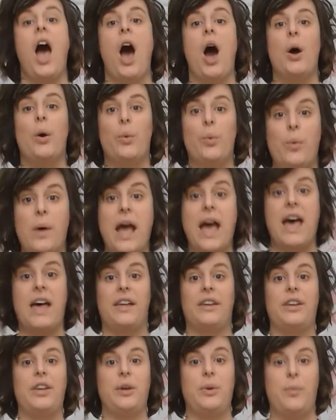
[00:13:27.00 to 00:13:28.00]

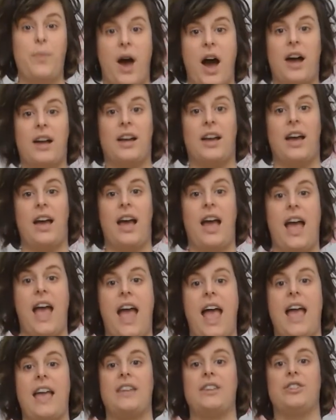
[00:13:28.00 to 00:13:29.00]
Well, you walk
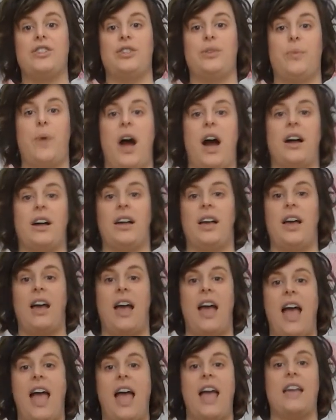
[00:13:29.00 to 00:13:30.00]
and you walk
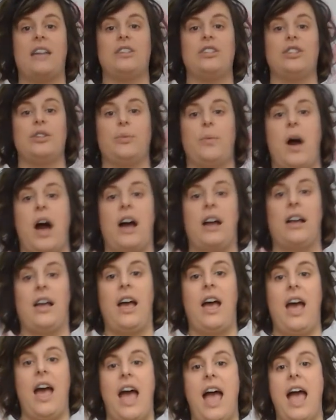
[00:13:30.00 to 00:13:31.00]
and you
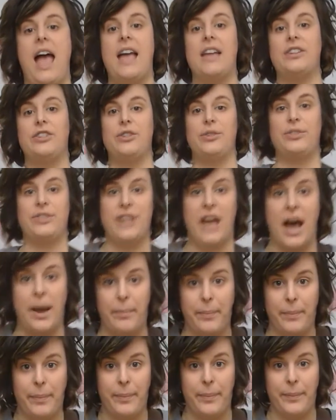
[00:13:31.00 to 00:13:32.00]
walk and you
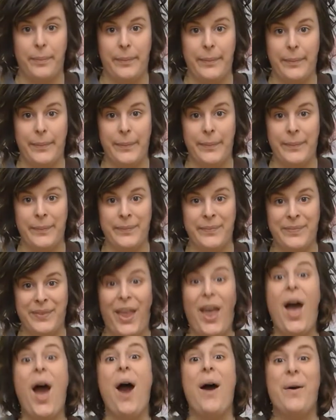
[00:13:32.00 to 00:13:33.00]
stop.
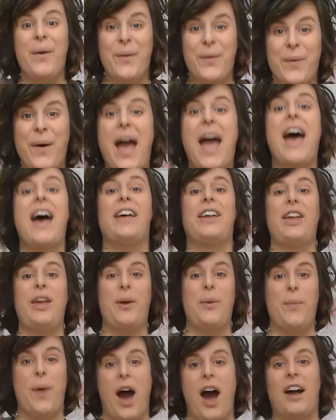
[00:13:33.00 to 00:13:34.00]
Well,
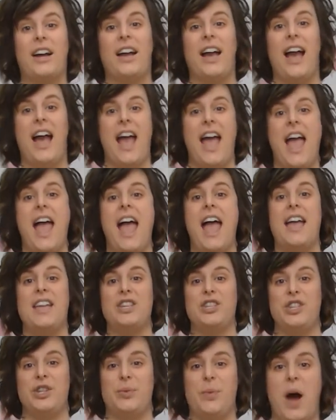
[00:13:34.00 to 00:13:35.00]
you walk
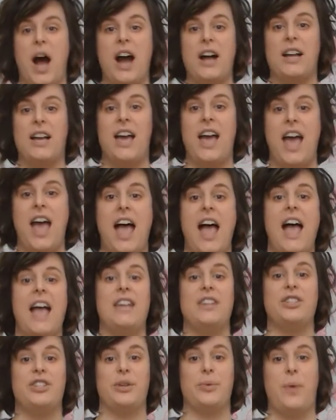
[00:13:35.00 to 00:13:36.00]
and you walk
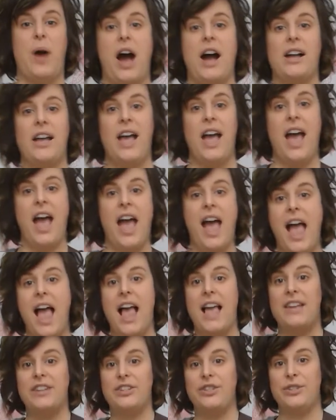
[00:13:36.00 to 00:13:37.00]
and you walk
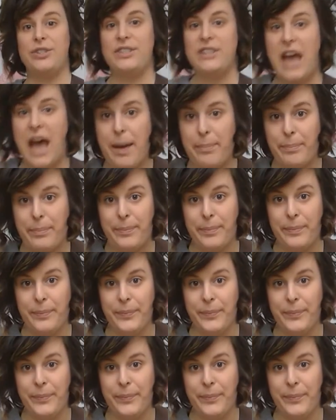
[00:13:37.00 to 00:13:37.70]
and you stop.